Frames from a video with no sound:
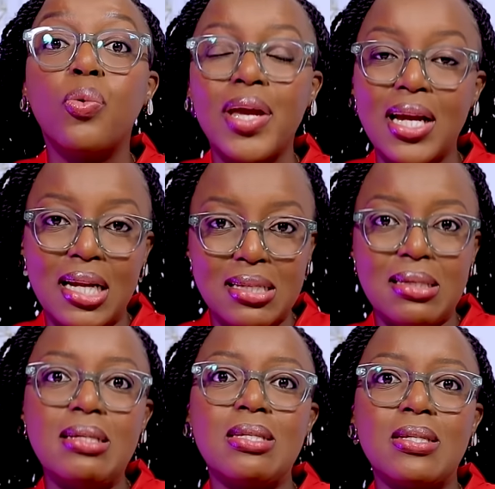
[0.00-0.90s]
your
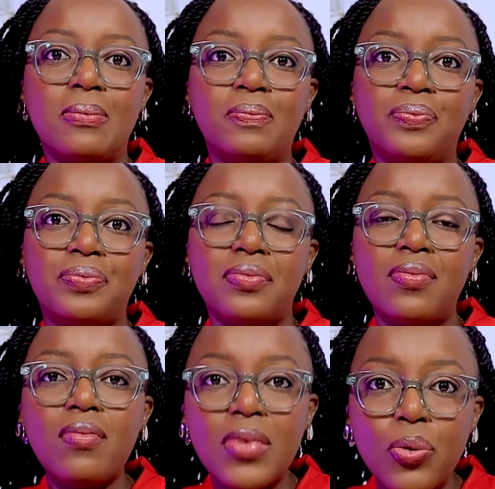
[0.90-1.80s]
weaknesses.
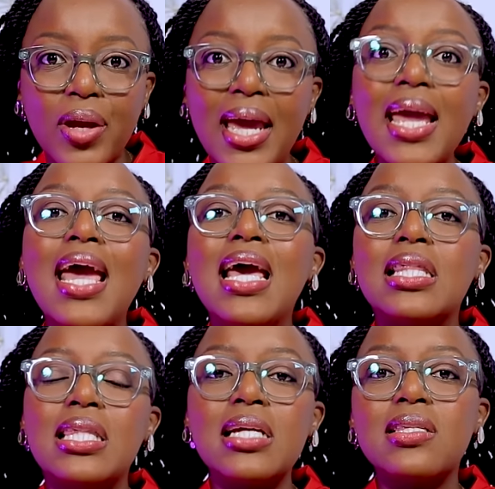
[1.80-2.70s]
Okay,
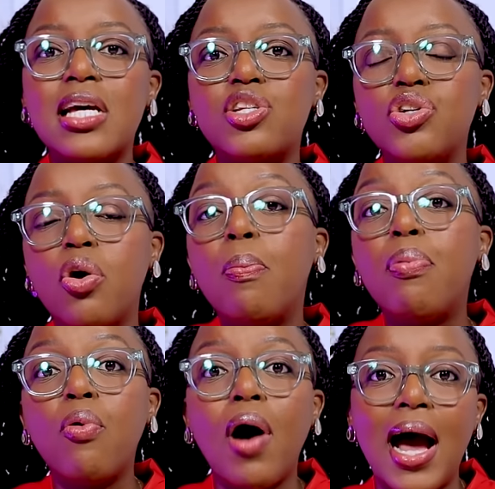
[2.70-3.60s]
things that you're
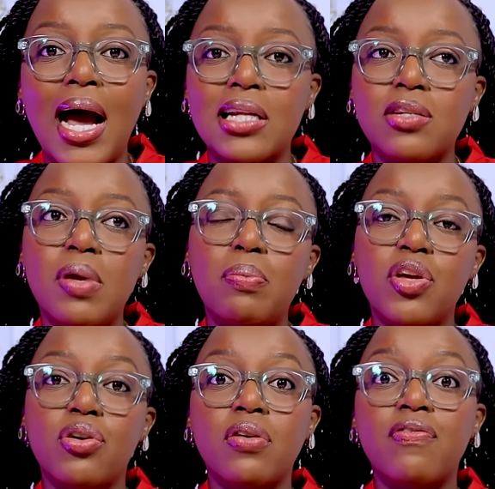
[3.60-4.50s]
poor at.
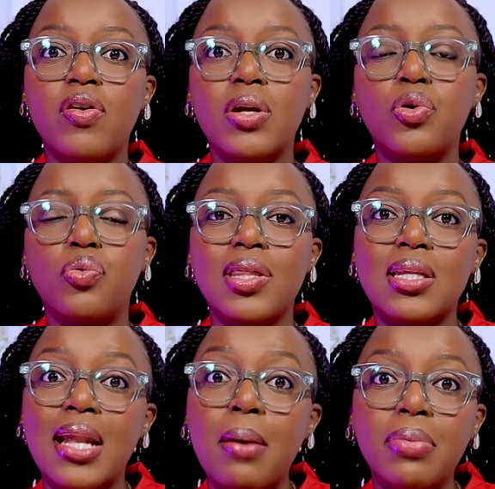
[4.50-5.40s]
Maybe you're not very good
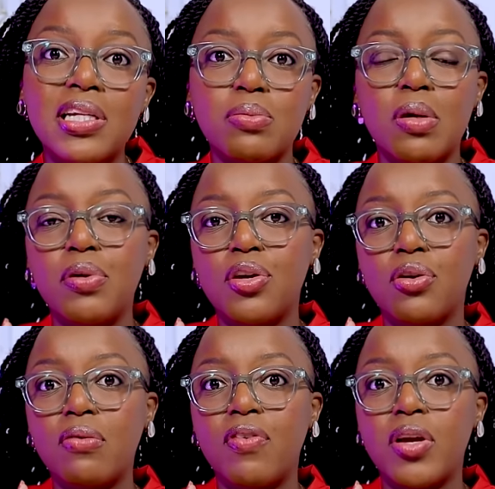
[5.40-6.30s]
with numbers. Maybe you're
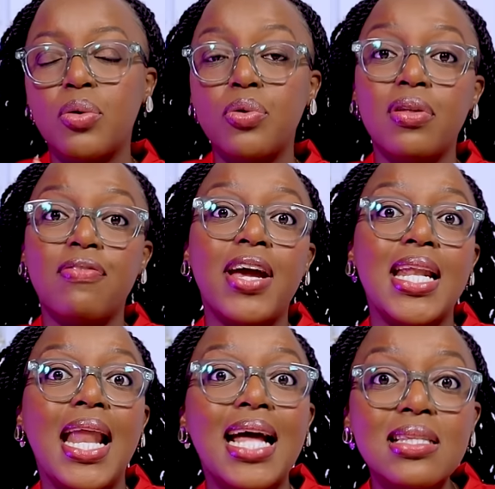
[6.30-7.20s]
not very good with
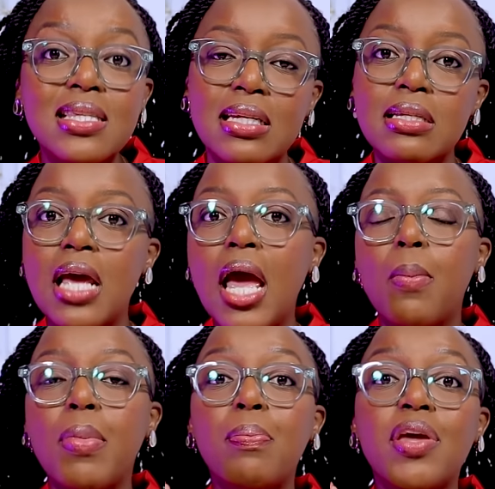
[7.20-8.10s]
finances.
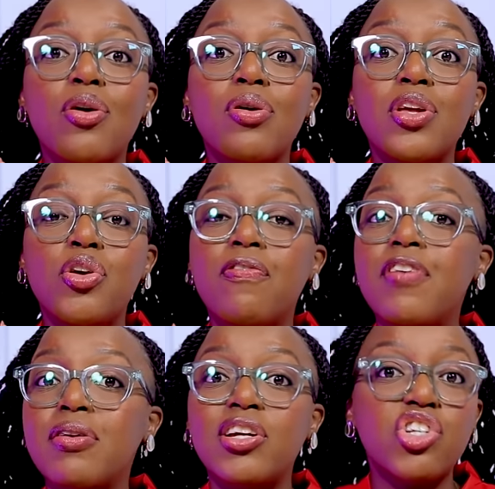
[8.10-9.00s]
Maybe you're, you're
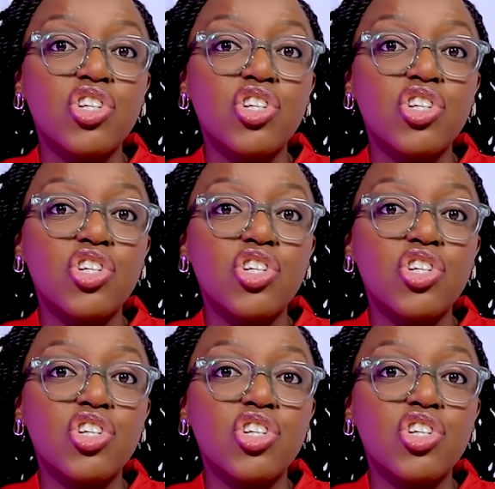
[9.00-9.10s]
very